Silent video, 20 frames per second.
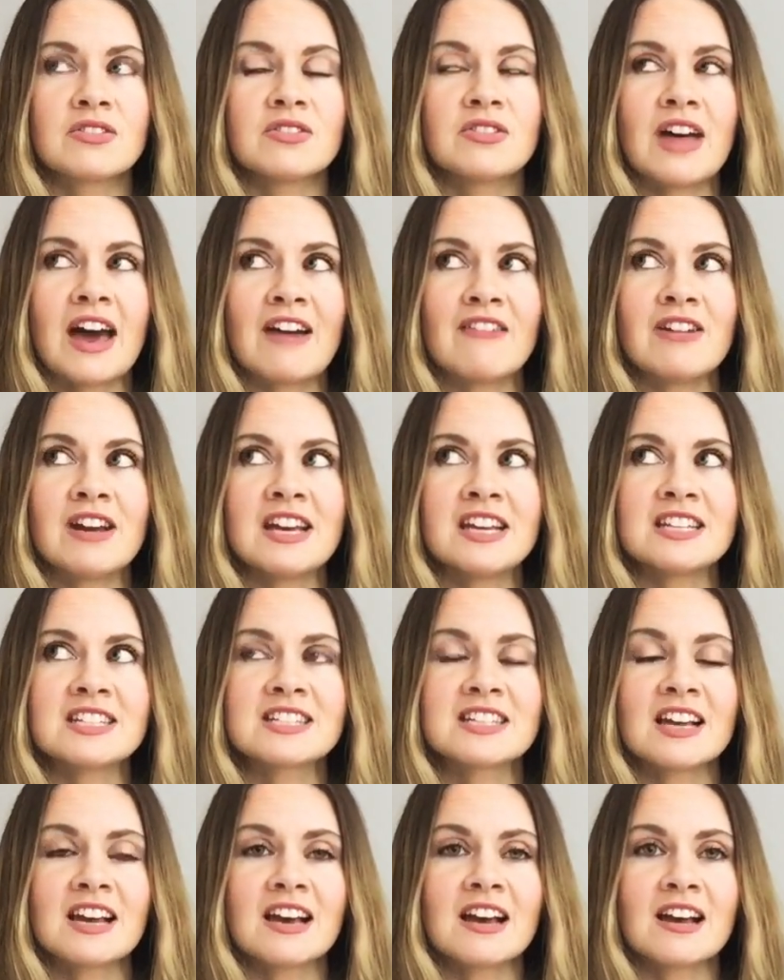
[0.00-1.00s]
There
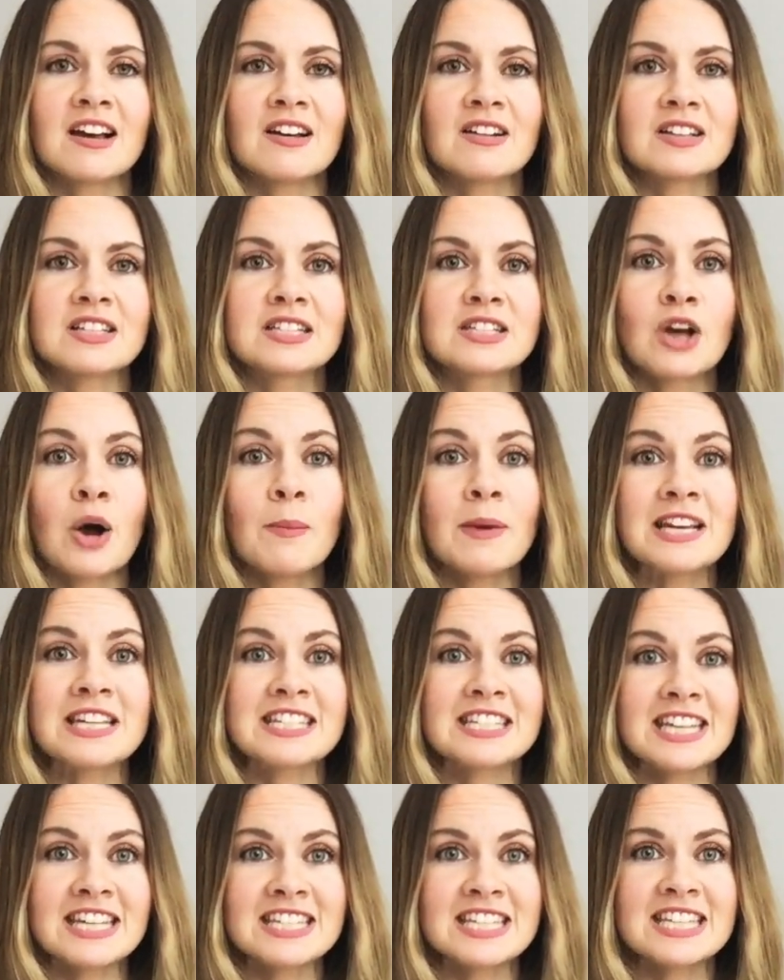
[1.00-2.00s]
is
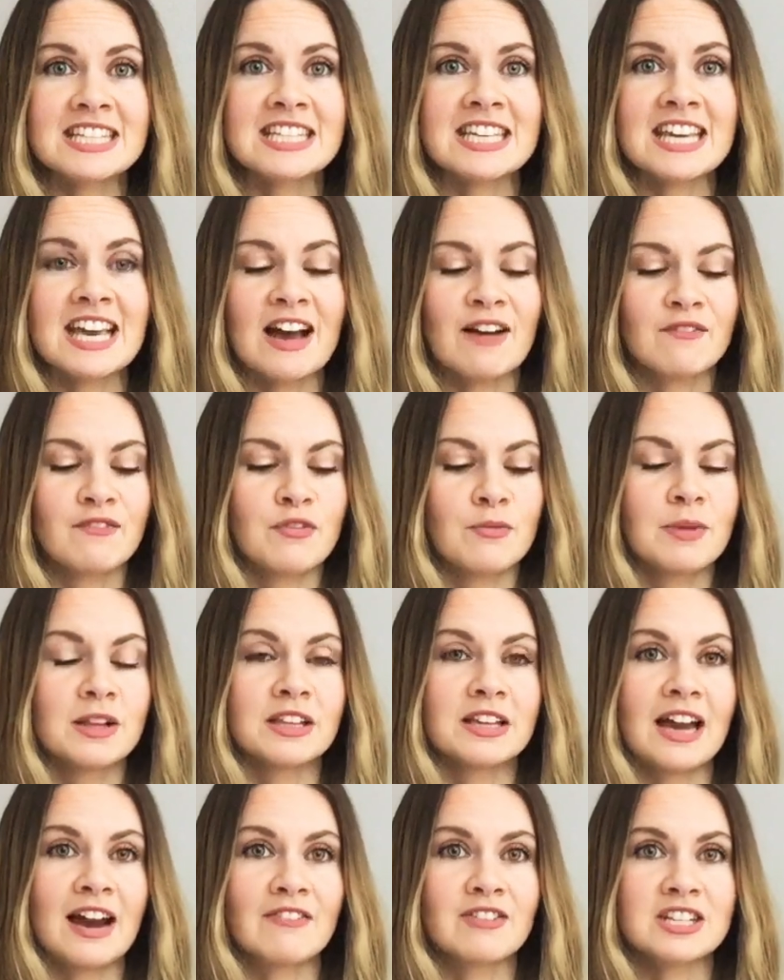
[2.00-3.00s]
domesticity and
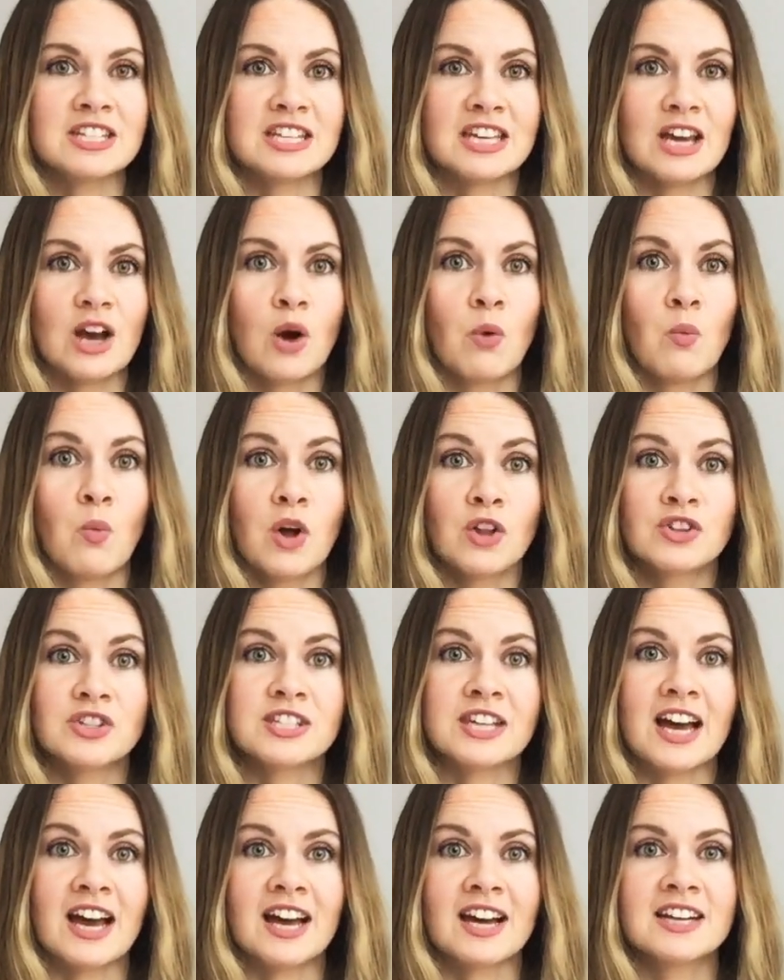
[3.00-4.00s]
familiarity on one
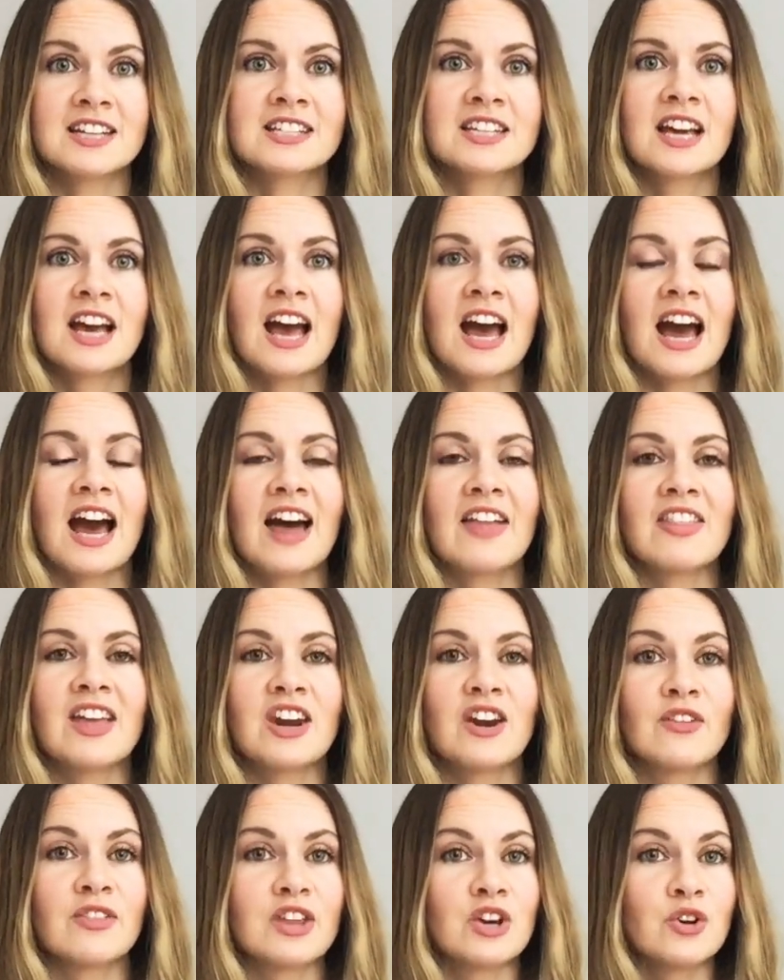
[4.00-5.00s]
side, and
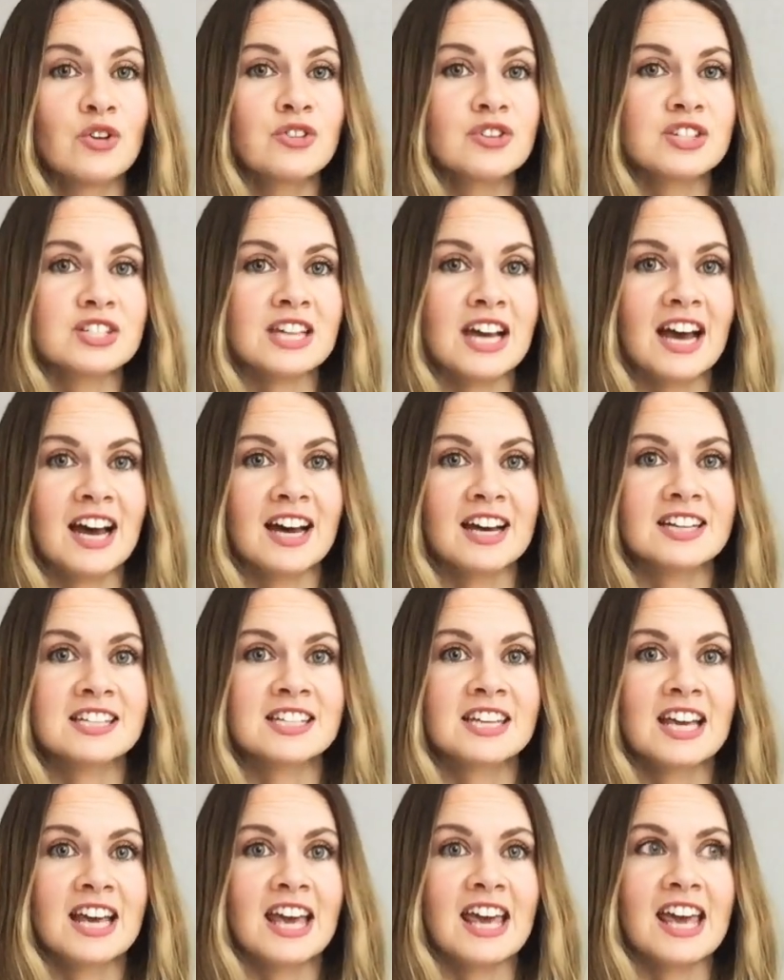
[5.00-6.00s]
then on the other side
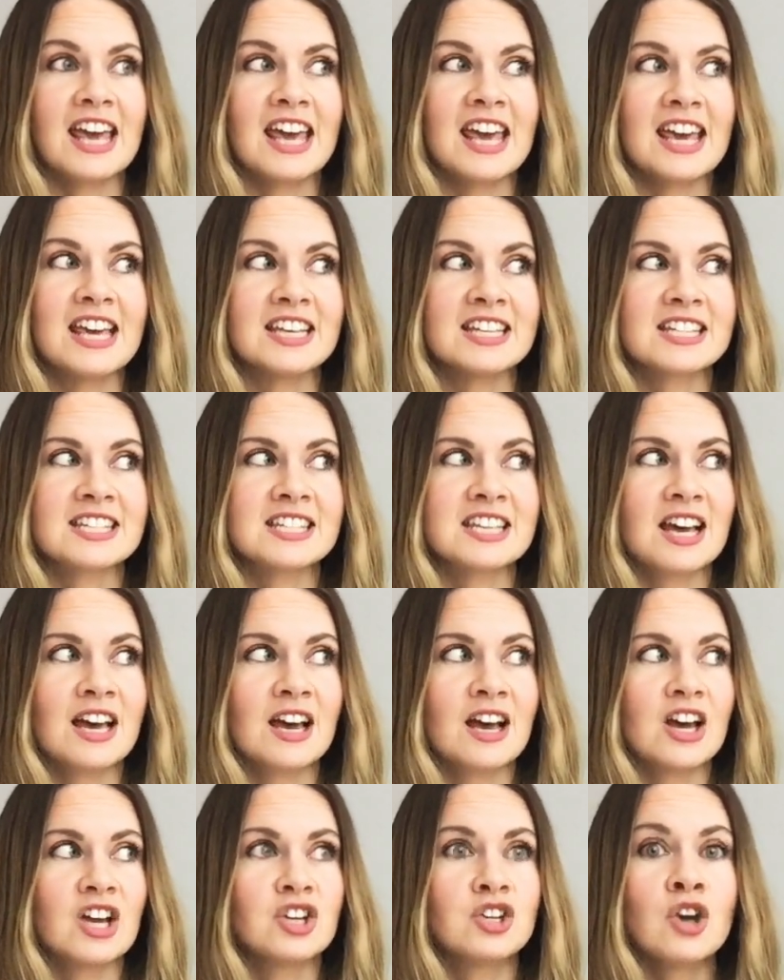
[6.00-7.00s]
is
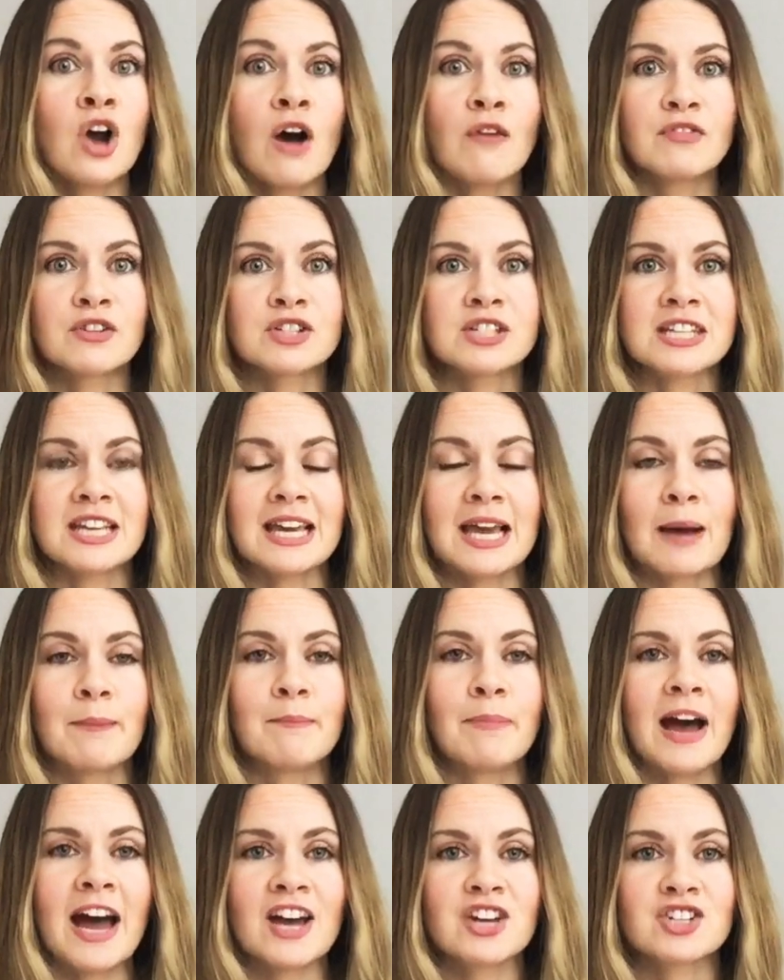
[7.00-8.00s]
novelty
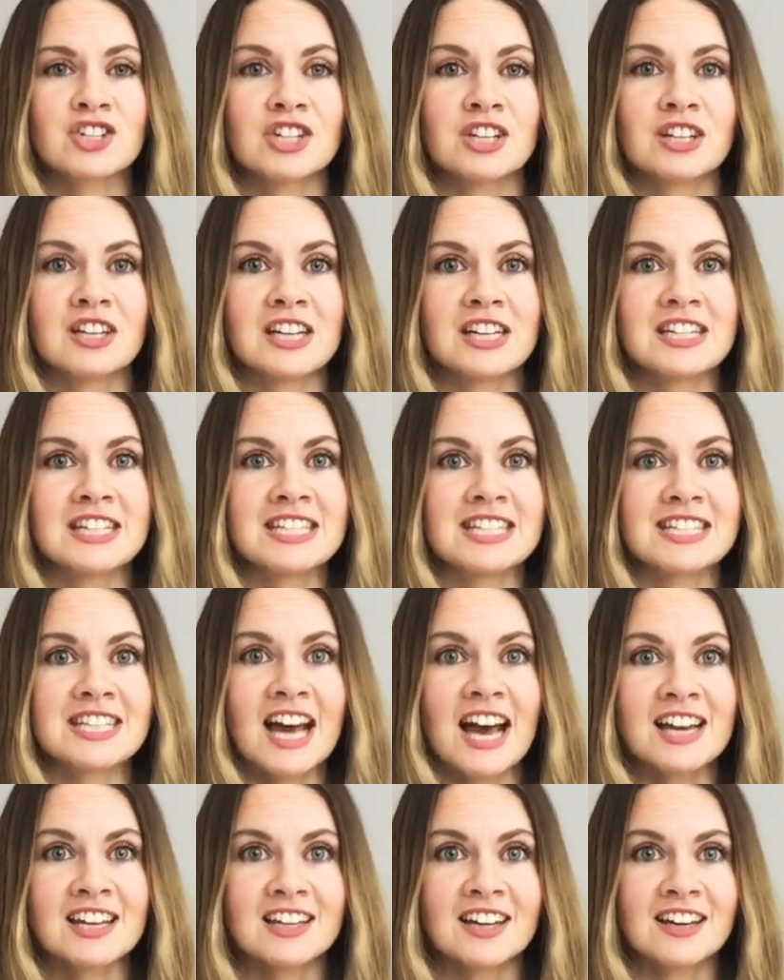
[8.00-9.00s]
and passion and
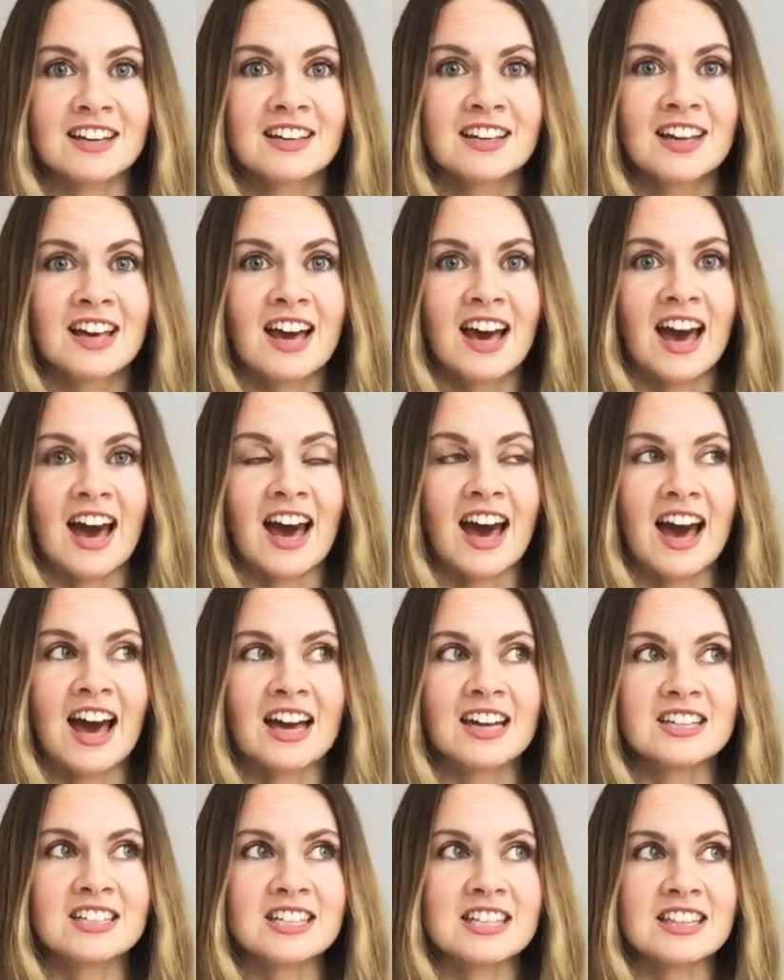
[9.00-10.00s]
desire,
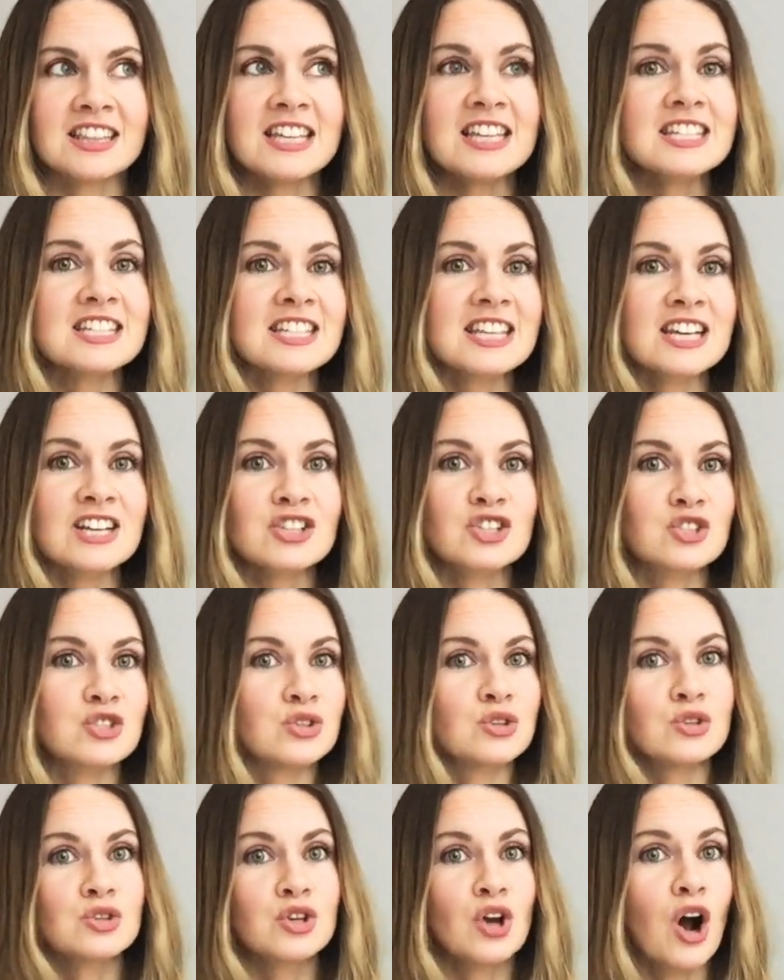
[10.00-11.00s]
and these things
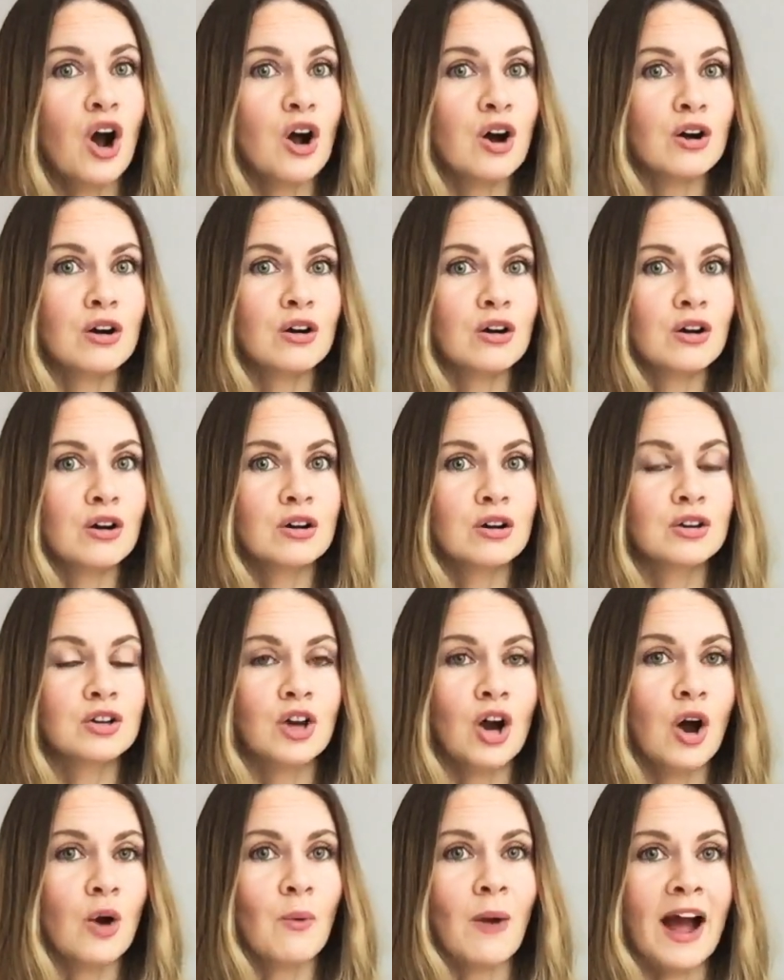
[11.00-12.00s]
do not
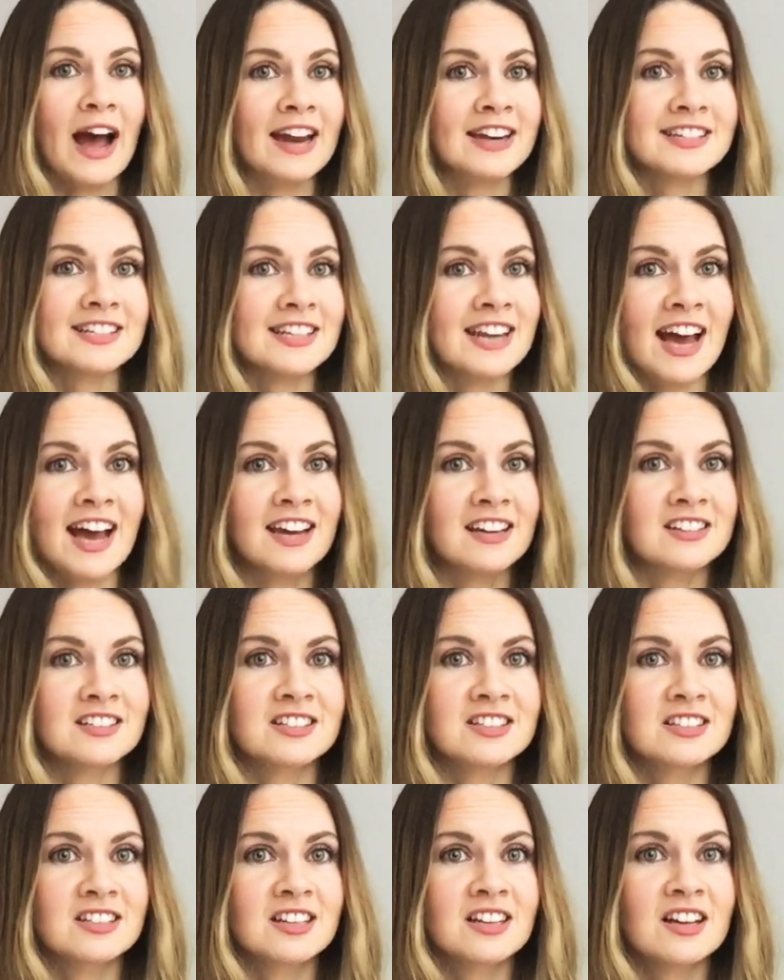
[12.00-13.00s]
go hand in
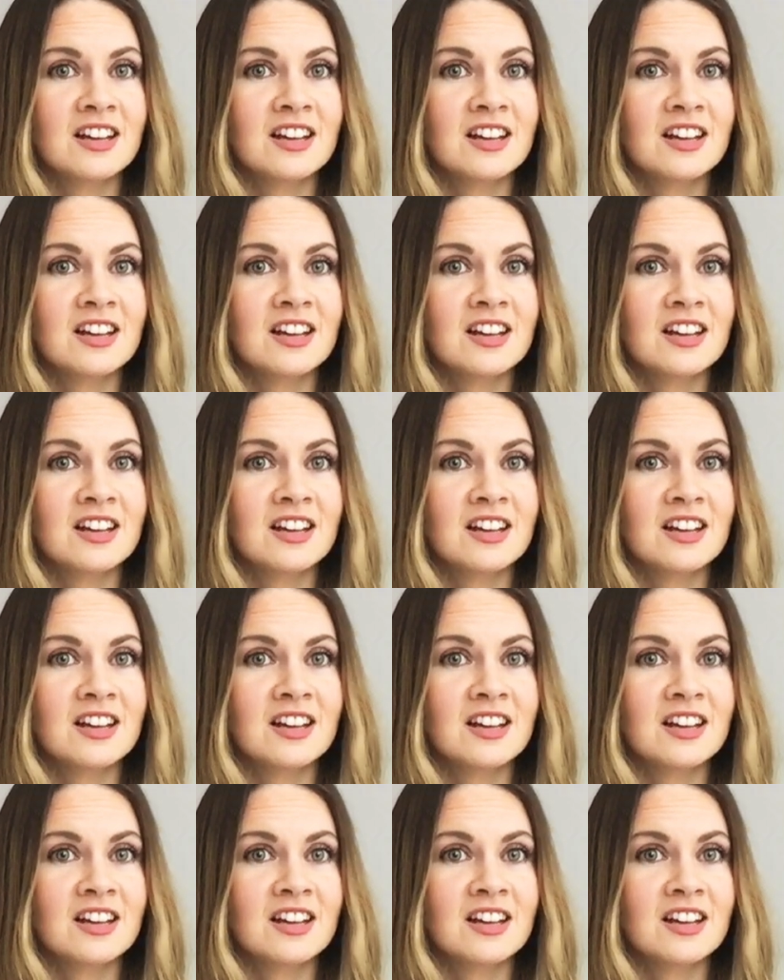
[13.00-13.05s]
hand.